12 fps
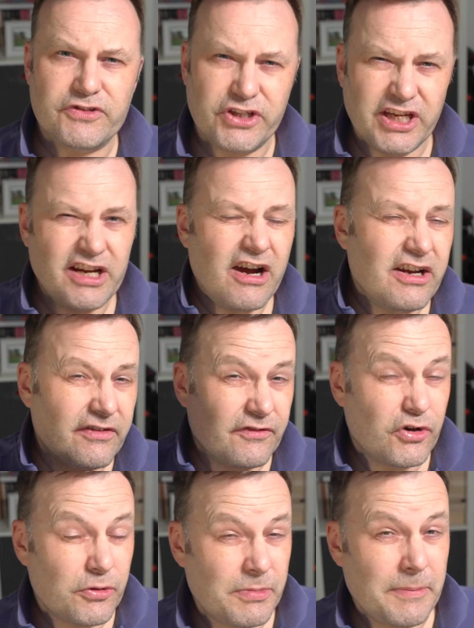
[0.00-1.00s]
So you kind of
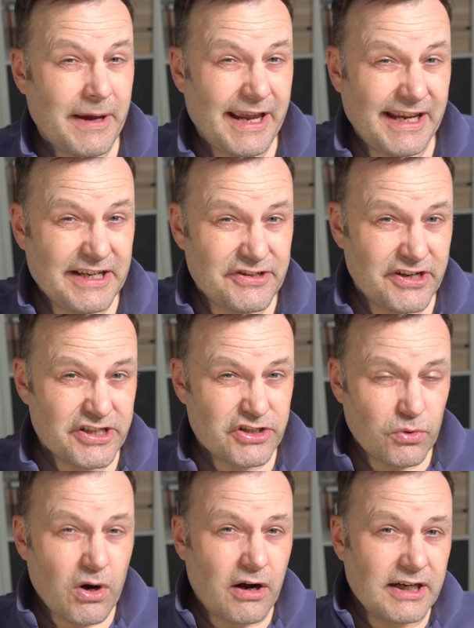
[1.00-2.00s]
could be paying interest
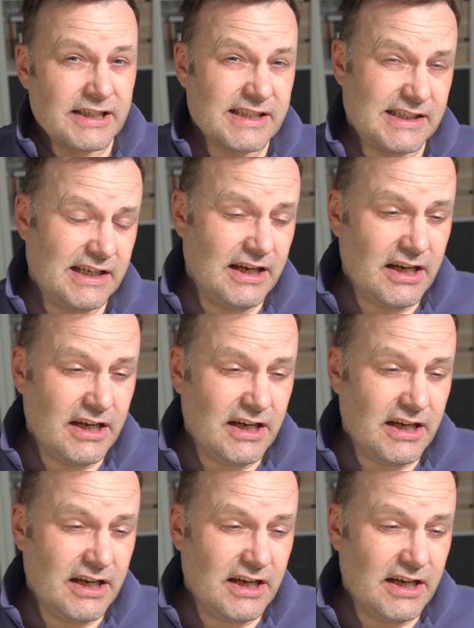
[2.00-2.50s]
twice.